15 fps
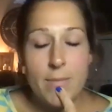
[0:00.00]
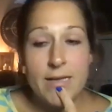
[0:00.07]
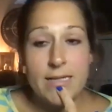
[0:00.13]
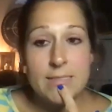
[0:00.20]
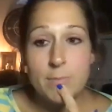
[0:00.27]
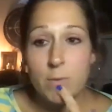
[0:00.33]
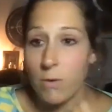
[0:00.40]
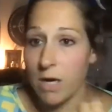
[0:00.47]

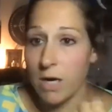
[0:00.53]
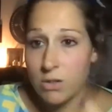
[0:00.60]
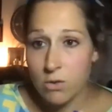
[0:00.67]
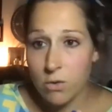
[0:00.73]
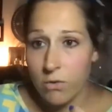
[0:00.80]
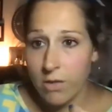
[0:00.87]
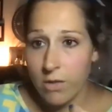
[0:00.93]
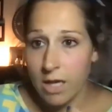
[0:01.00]

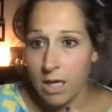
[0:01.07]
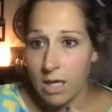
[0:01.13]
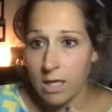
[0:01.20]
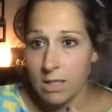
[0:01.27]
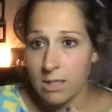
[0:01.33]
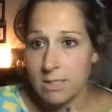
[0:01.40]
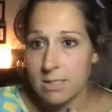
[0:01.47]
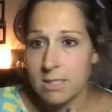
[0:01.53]
inspirational
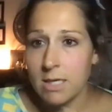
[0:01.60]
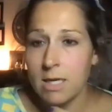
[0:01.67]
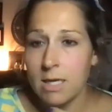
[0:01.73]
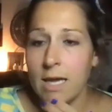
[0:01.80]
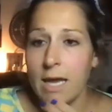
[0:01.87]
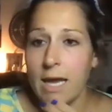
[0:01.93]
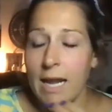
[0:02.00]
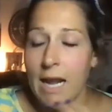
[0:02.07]
things,
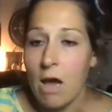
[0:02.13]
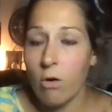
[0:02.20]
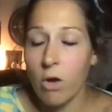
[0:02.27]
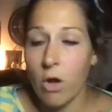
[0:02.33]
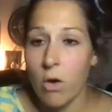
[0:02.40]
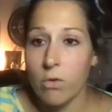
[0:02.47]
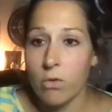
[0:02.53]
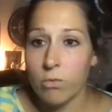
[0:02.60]
and I'll
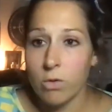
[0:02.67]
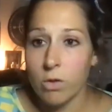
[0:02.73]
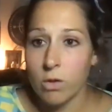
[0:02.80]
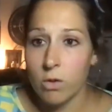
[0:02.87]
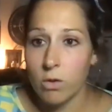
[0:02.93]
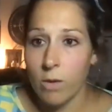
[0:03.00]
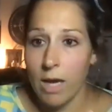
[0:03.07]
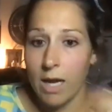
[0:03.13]
go
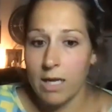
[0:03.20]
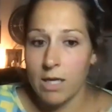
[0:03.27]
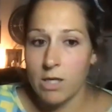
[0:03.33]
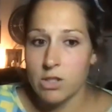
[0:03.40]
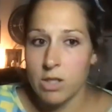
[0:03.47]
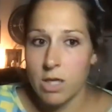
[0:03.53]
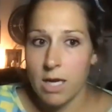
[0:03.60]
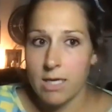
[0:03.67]
through and it
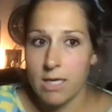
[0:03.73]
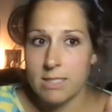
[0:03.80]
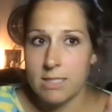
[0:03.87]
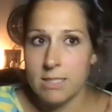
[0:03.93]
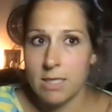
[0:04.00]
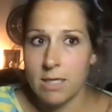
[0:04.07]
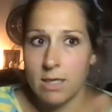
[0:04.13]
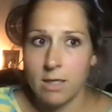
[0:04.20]
just,